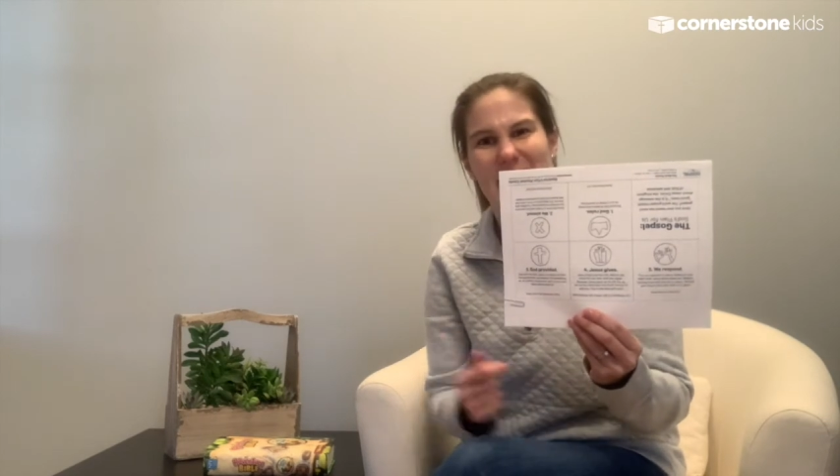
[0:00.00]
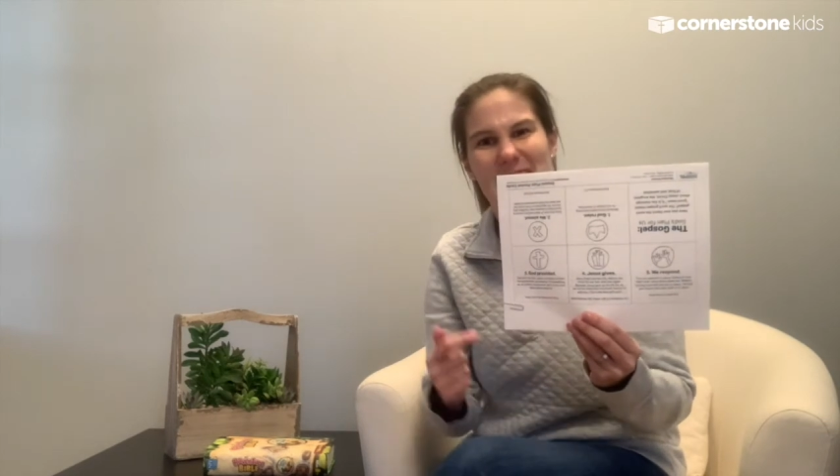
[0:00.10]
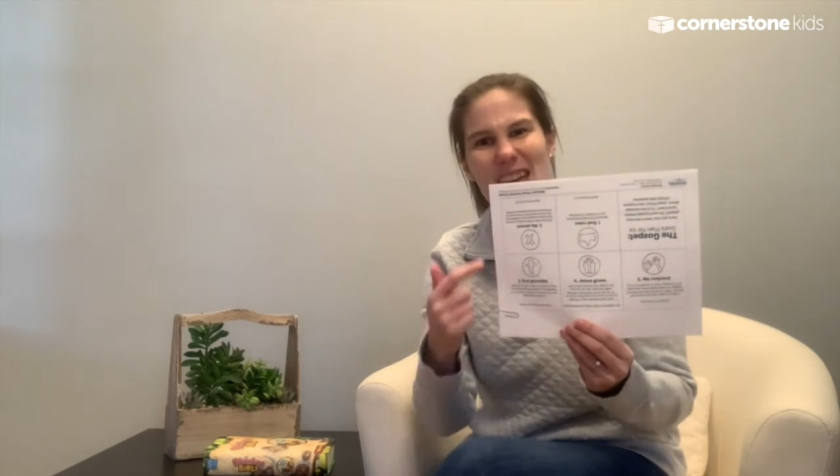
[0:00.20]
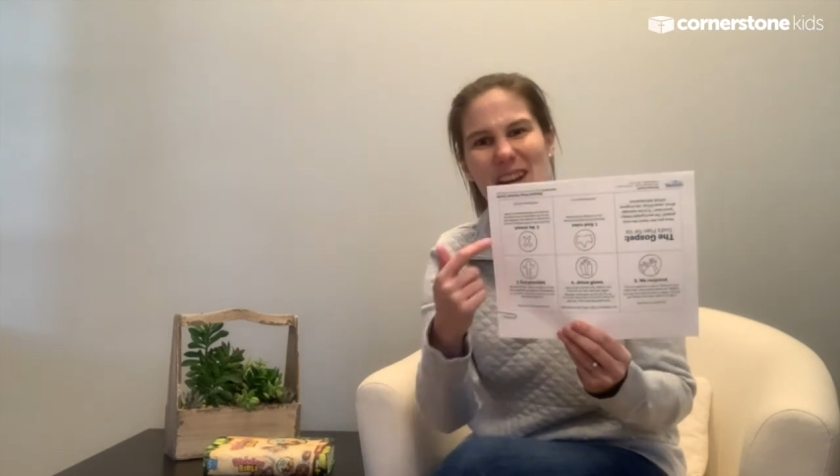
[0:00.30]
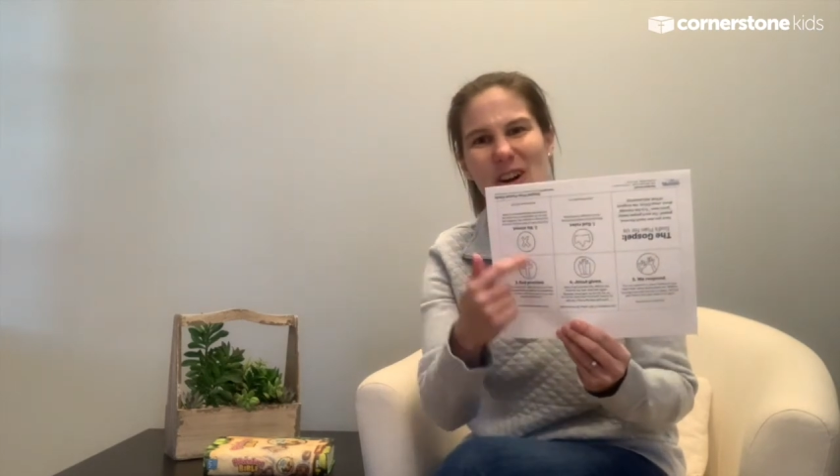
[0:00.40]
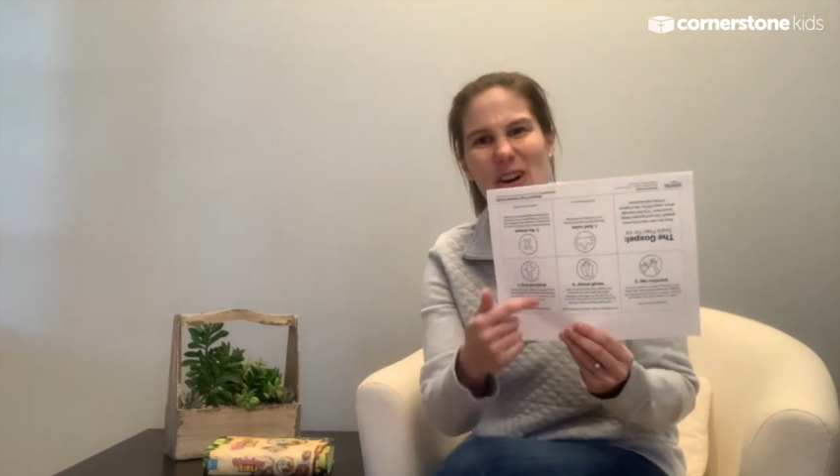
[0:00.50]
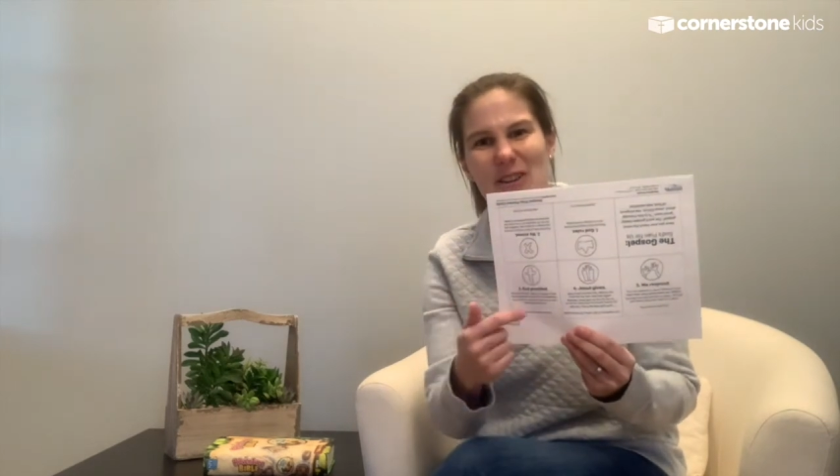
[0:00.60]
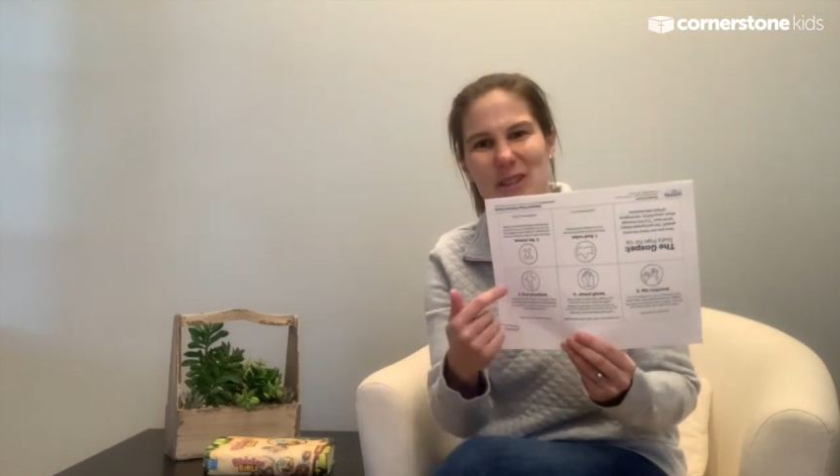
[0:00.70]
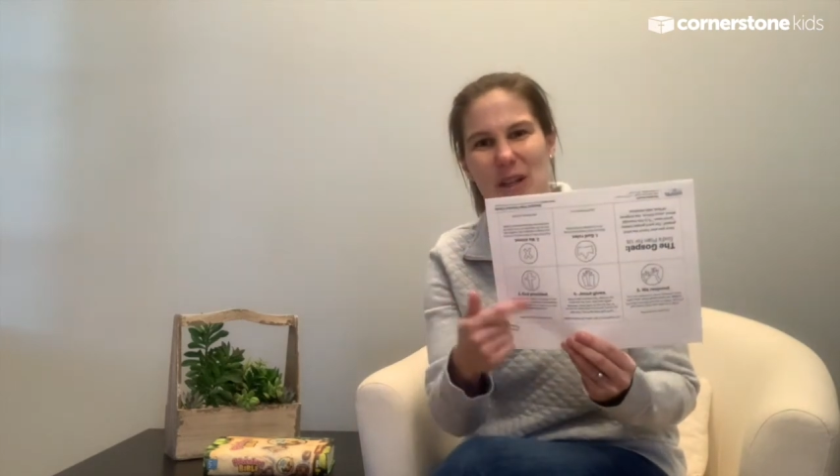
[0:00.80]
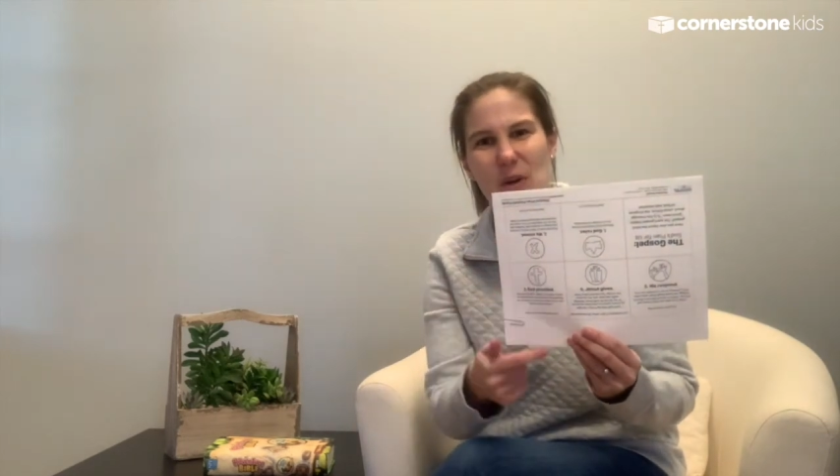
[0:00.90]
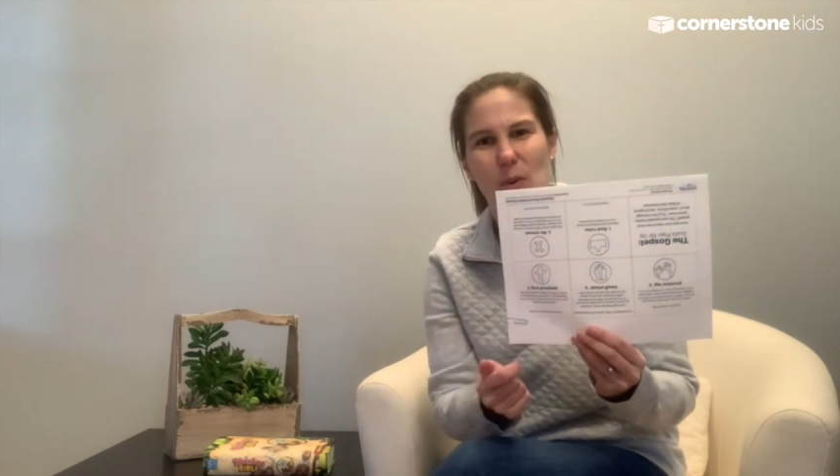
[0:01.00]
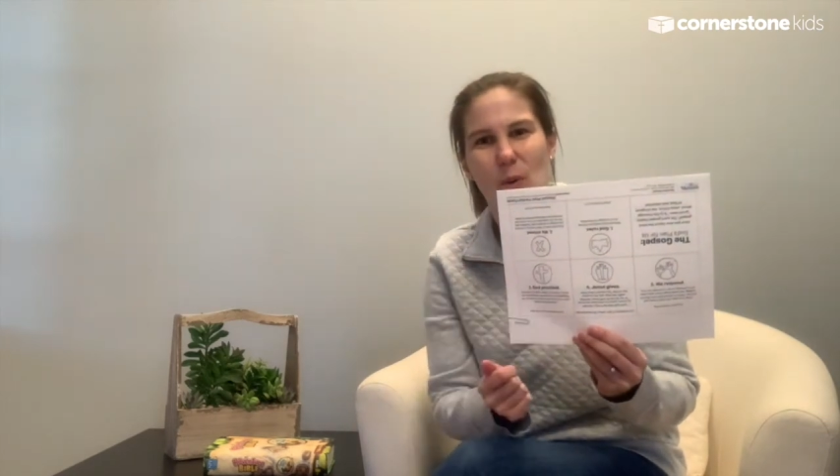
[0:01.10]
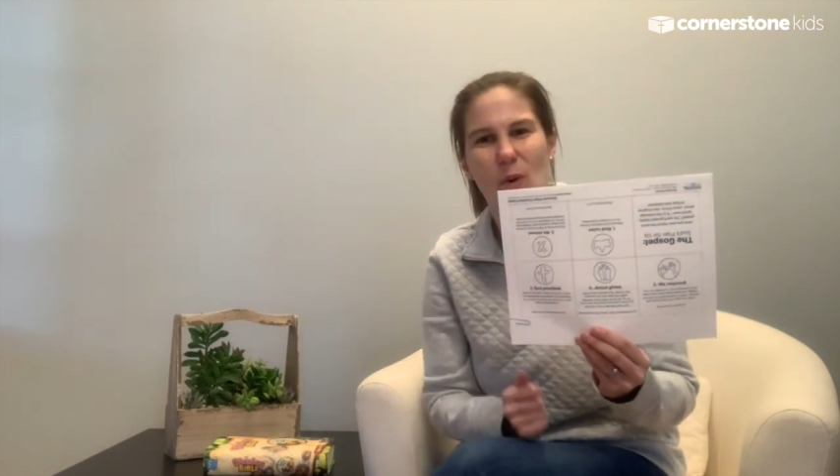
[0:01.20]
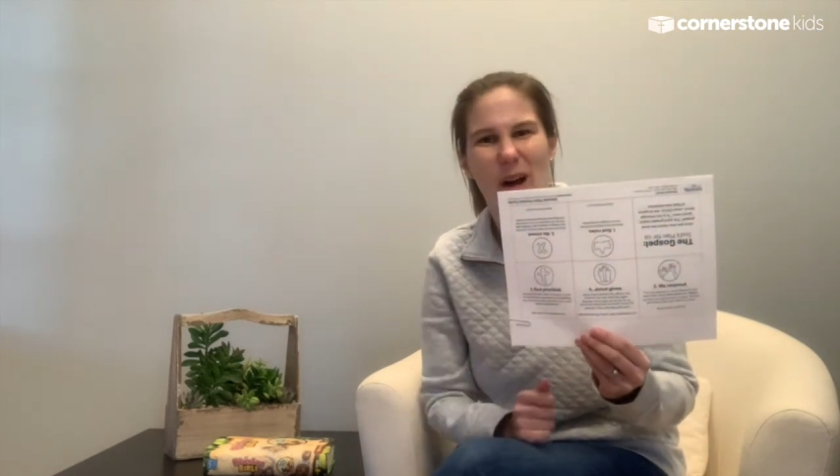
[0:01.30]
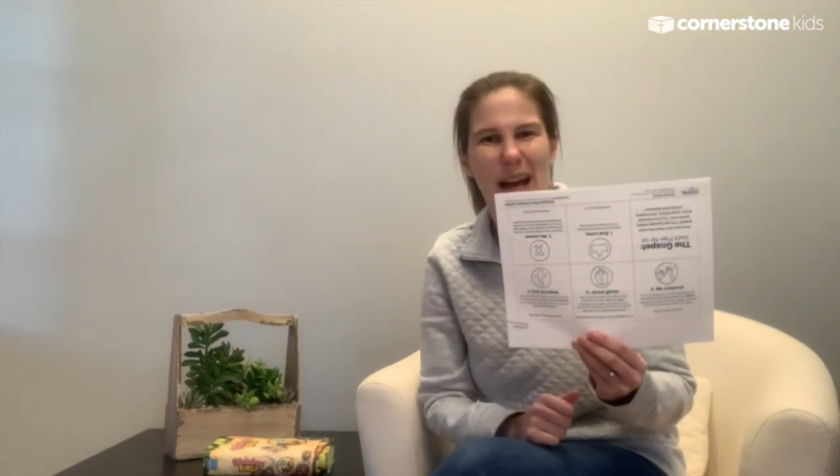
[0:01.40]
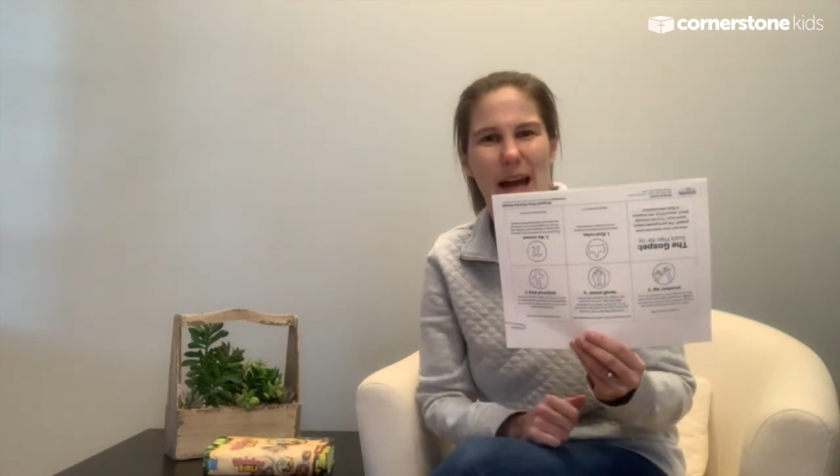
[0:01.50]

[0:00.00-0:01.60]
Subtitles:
and also what